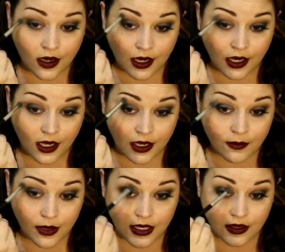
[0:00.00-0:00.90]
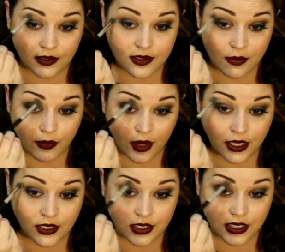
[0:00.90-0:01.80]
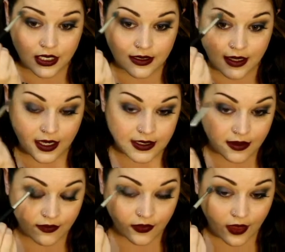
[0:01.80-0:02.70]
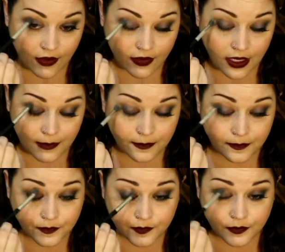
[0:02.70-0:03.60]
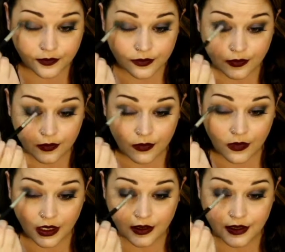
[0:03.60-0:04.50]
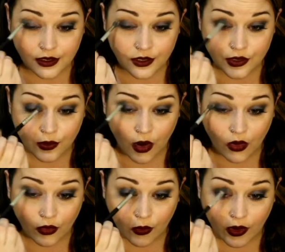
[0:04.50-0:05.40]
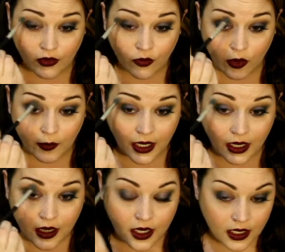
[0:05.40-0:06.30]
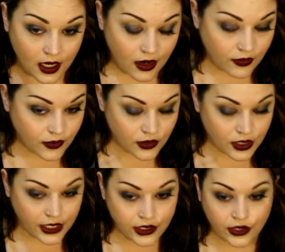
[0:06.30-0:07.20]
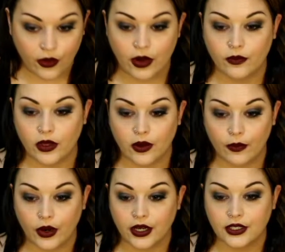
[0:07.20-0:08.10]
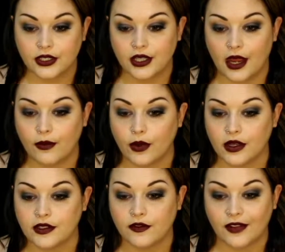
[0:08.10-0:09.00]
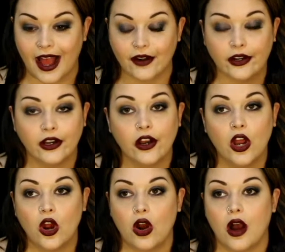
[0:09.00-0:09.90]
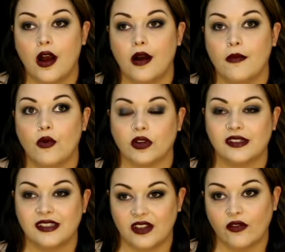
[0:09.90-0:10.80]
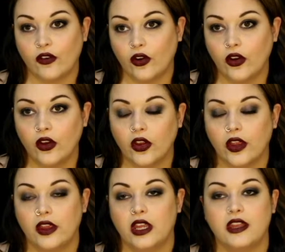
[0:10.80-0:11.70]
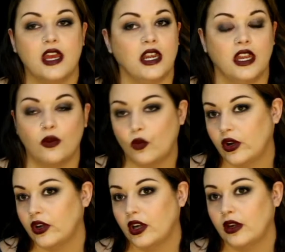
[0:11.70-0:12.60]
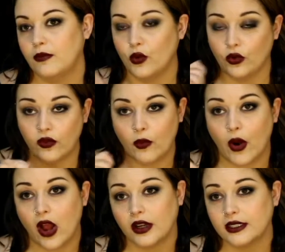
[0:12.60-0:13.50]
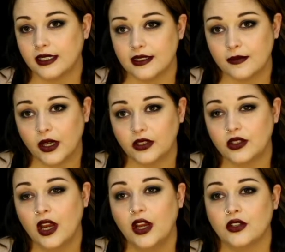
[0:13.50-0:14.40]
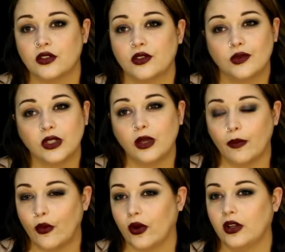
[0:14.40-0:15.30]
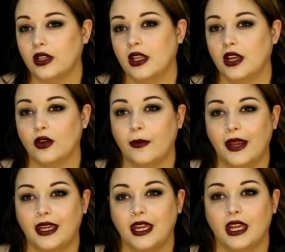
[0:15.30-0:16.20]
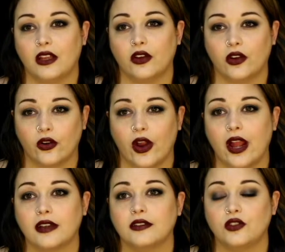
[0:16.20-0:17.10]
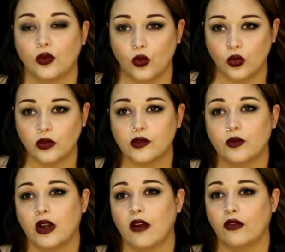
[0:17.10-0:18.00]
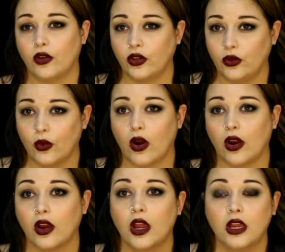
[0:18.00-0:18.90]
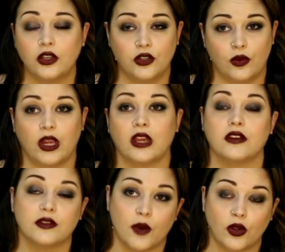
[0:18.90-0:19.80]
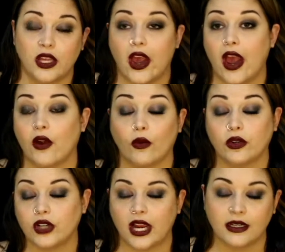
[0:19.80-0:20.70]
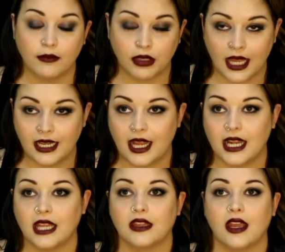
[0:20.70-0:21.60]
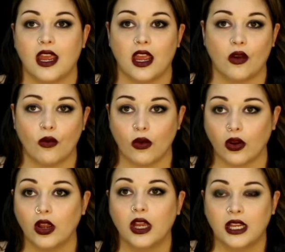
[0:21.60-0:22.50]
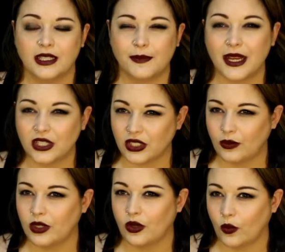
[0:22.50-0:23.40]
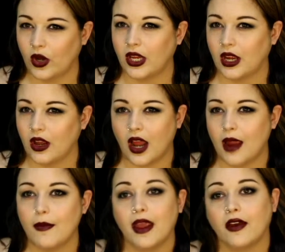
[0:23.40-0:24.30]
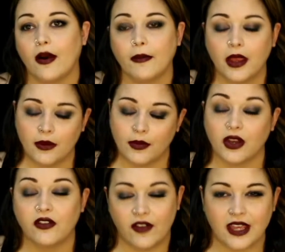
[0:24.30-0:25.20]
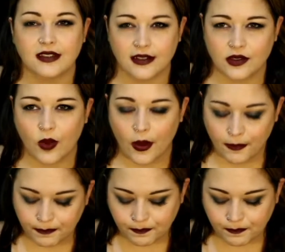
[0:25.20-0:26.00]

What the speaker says: And because the brush is nice and fluffy, it's going to do all the work for me. Now, if you tried to go in with a brush that was flatter or stiffer, then it wouldn't move the product as much. So it's really important that you're picking the correct tools whenever you are doing a smoky eye or trying to blend anything, or especially when you're working on eye makeup, but face as well.